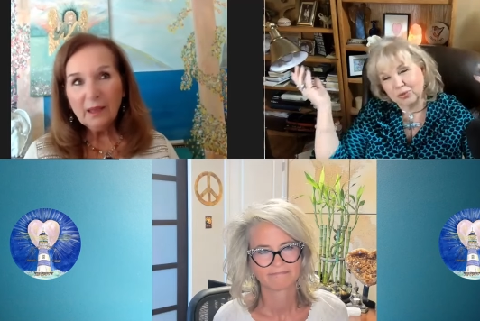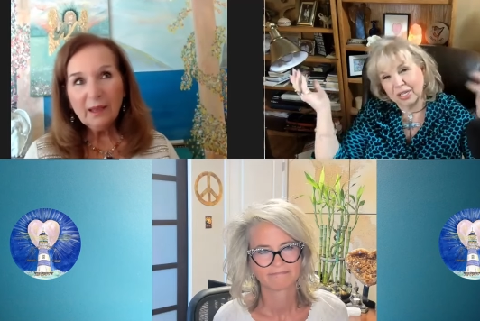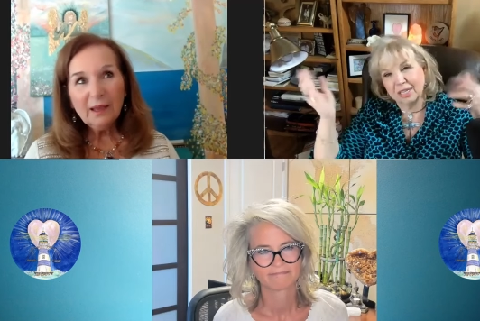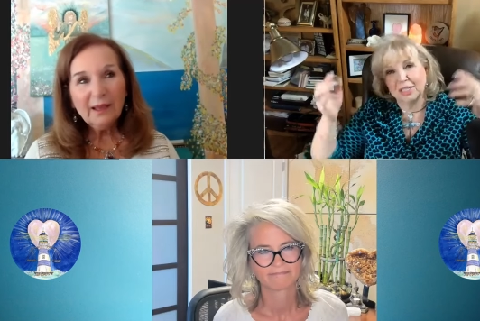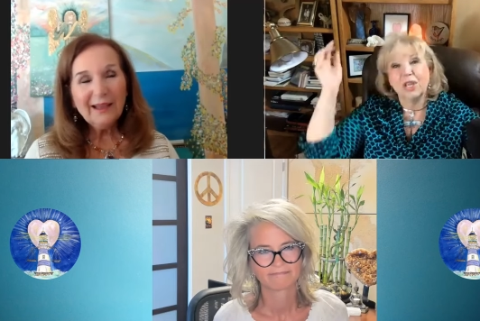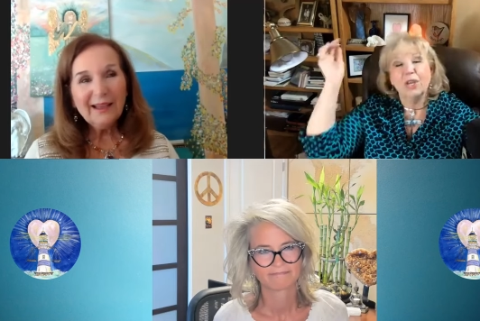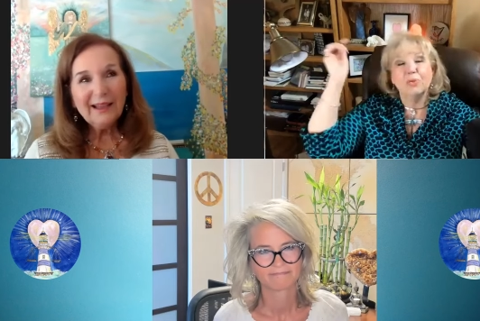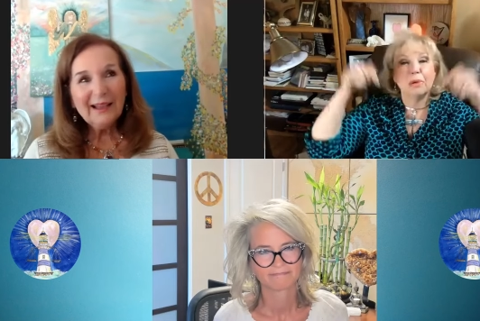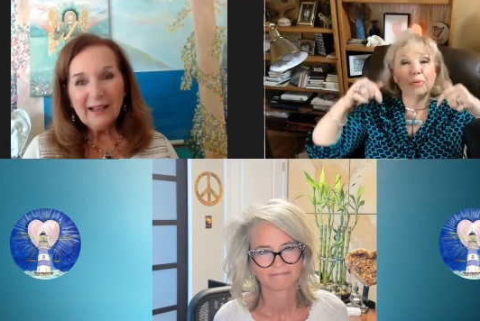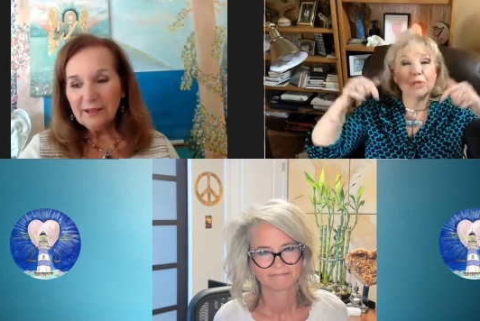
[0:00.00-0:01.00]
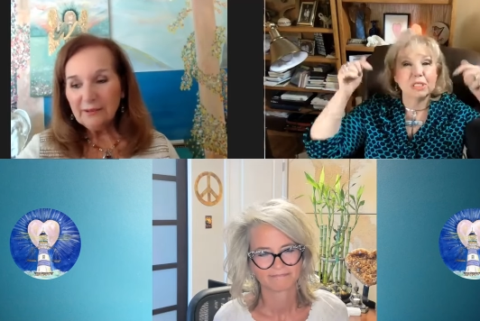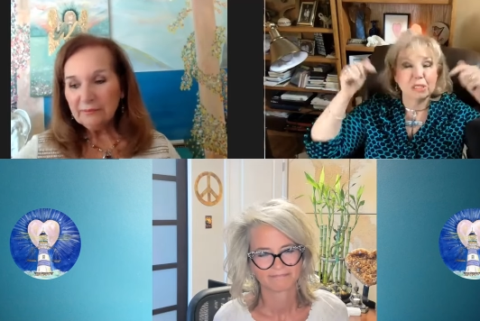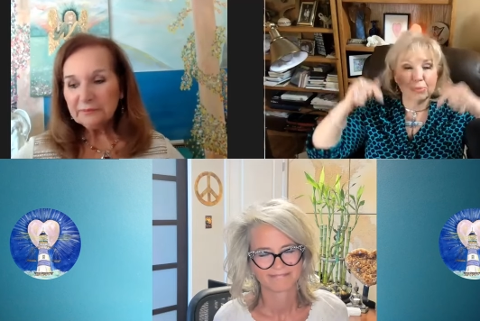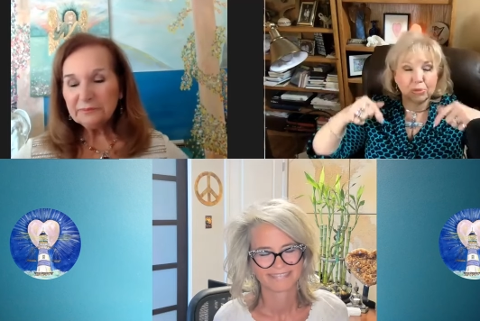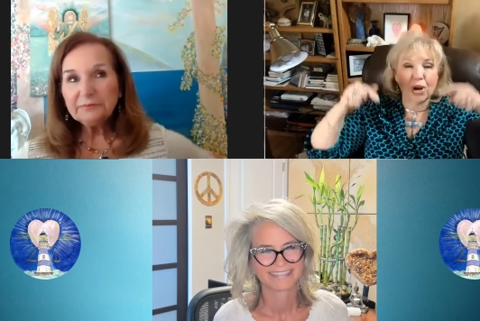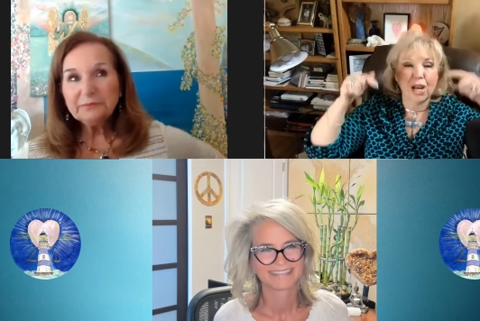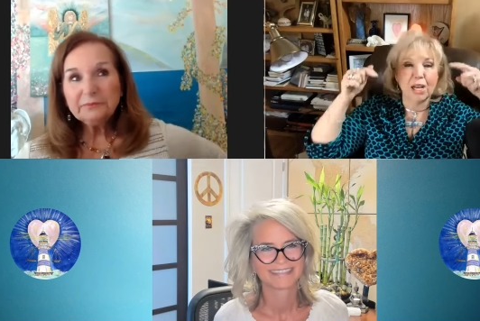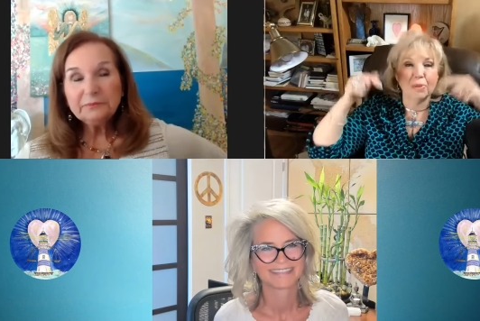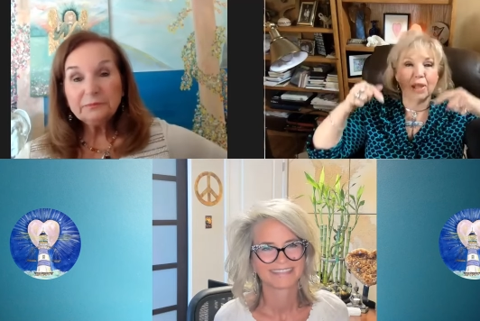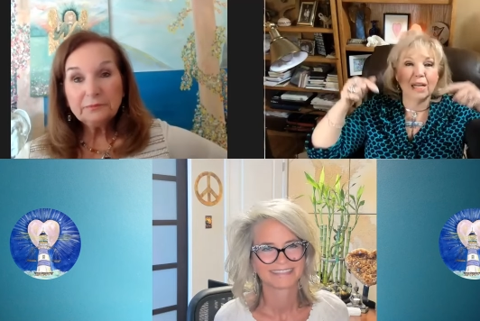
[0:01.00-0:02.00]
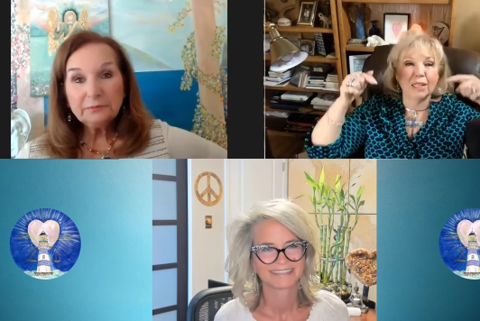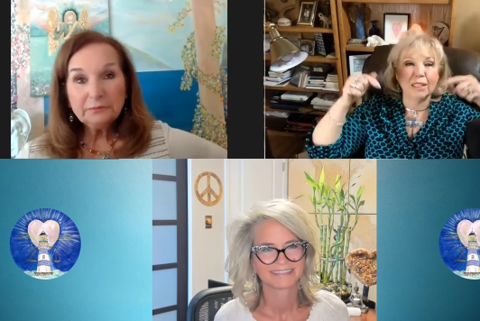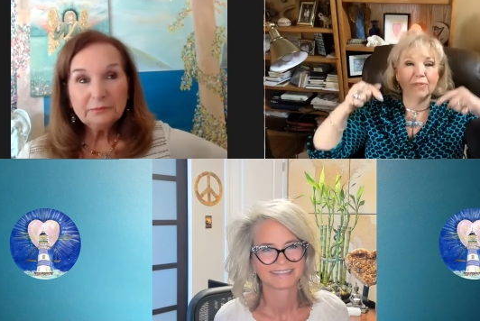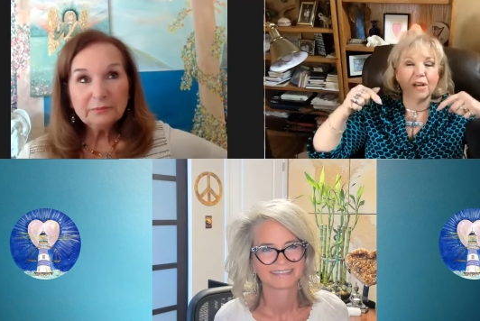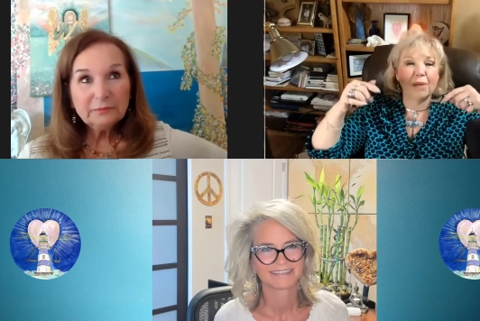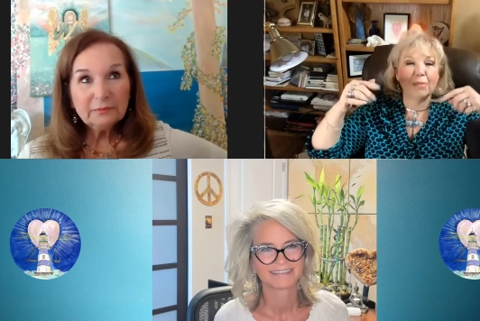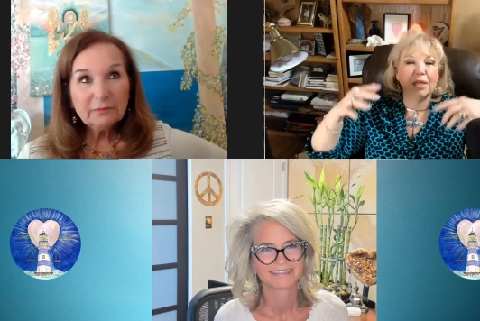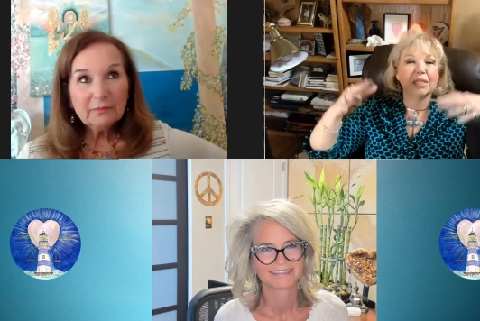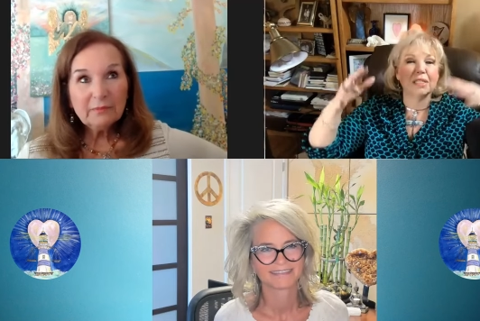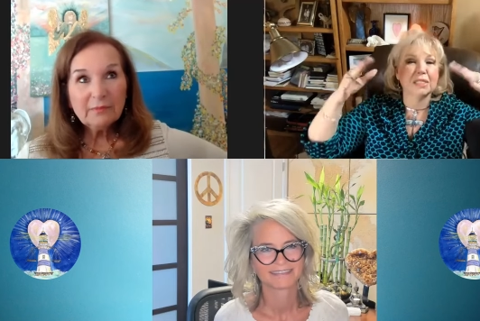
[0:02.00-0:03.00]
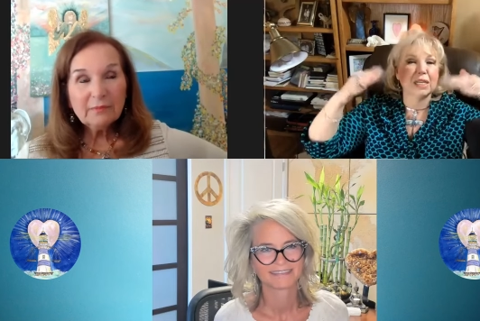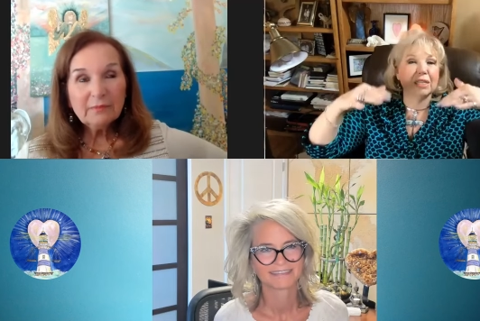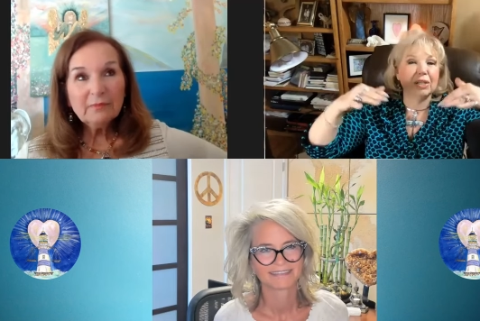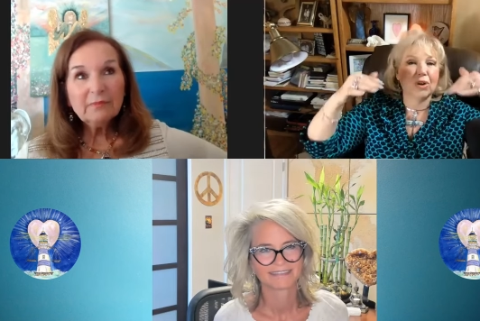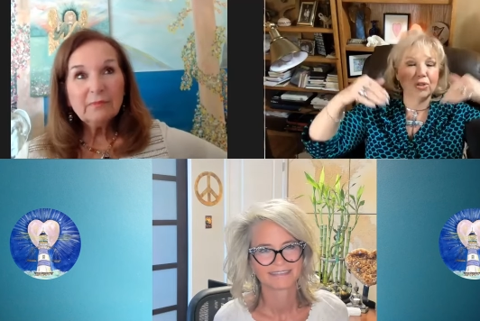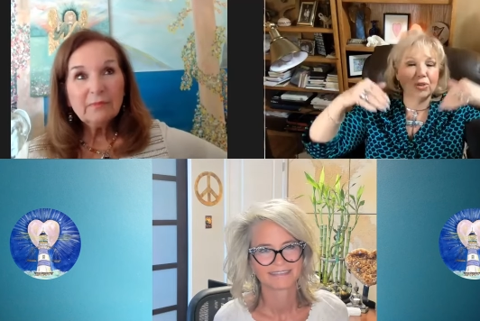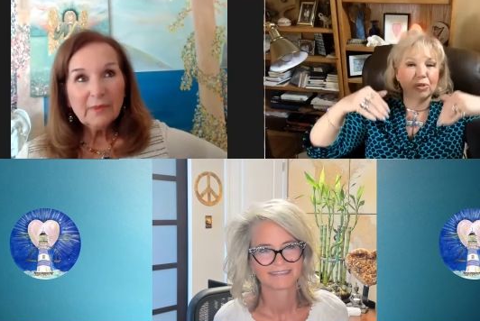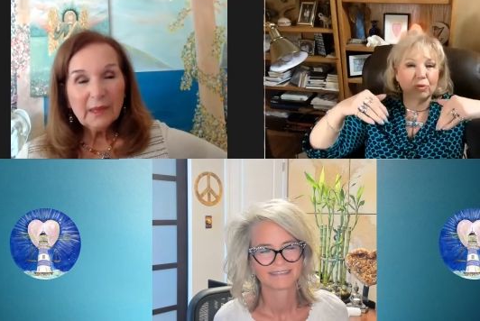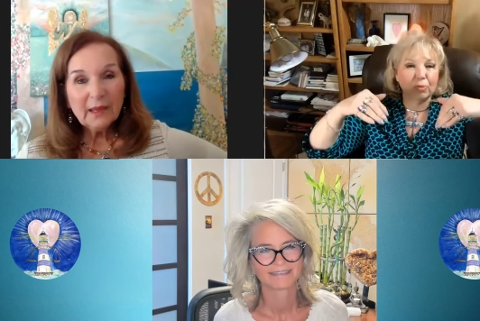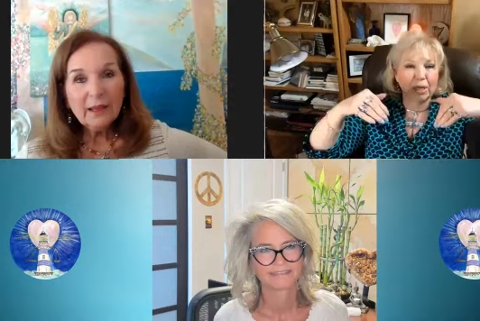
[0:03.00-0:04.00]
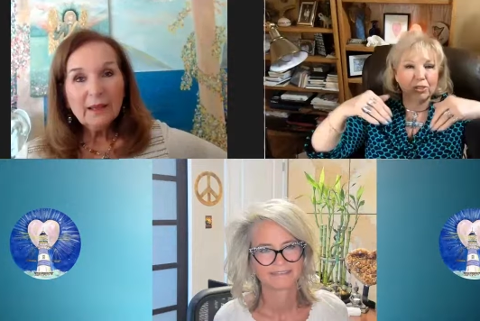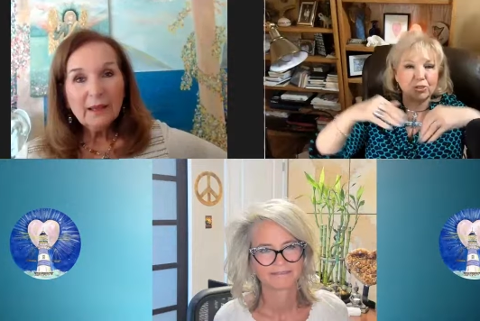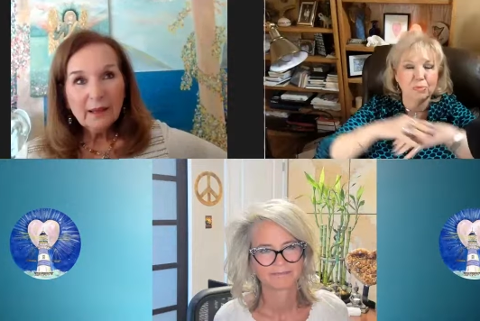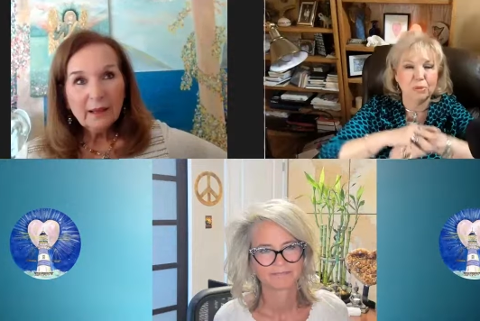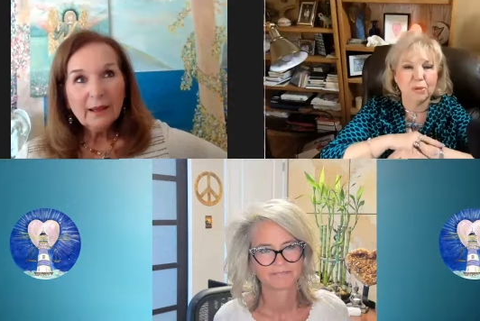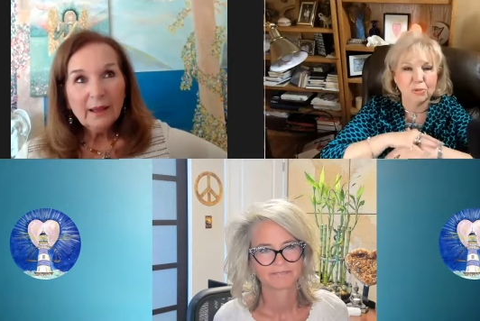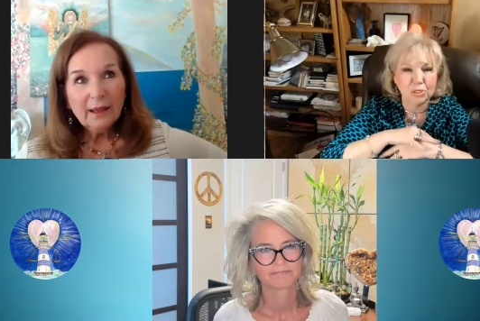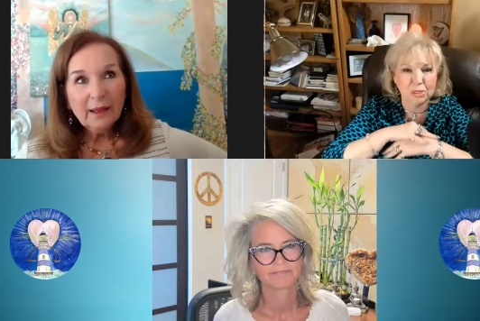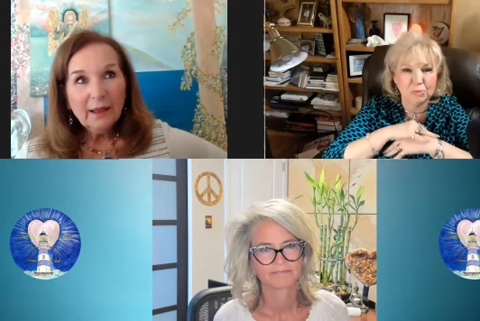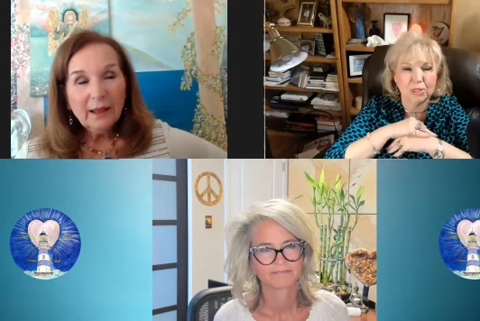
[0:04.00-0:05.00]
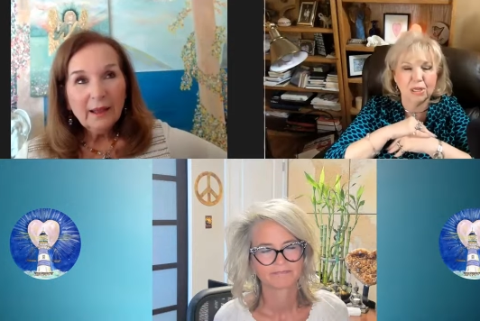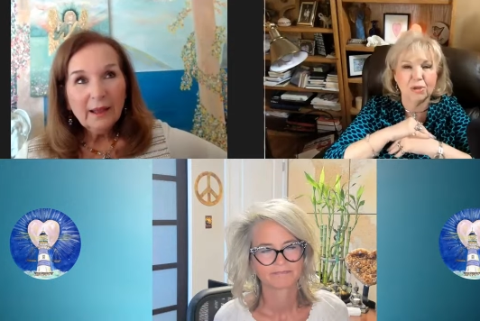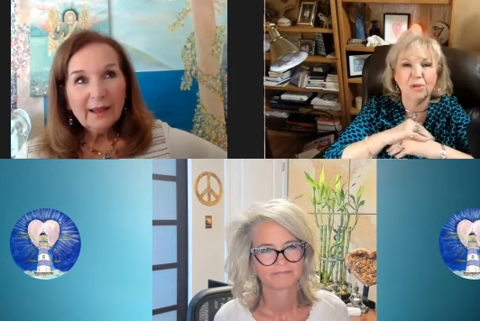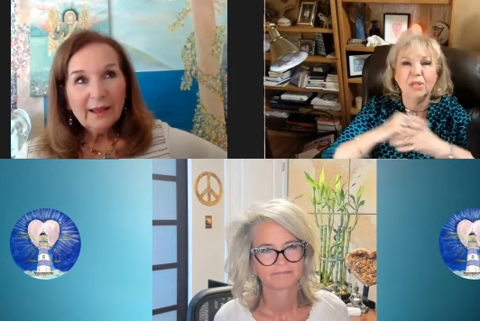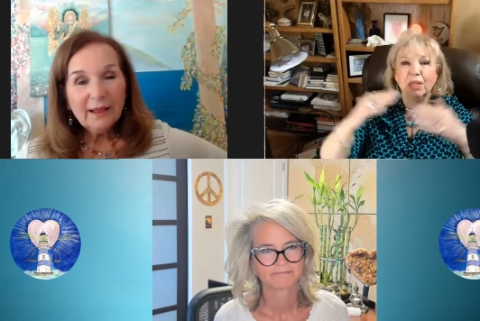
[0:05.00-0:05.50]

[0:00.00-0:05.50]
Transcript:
Speaker 1: forget this. Remember to subscribe, like, leave comments. And Sunny, all your information will be posted below.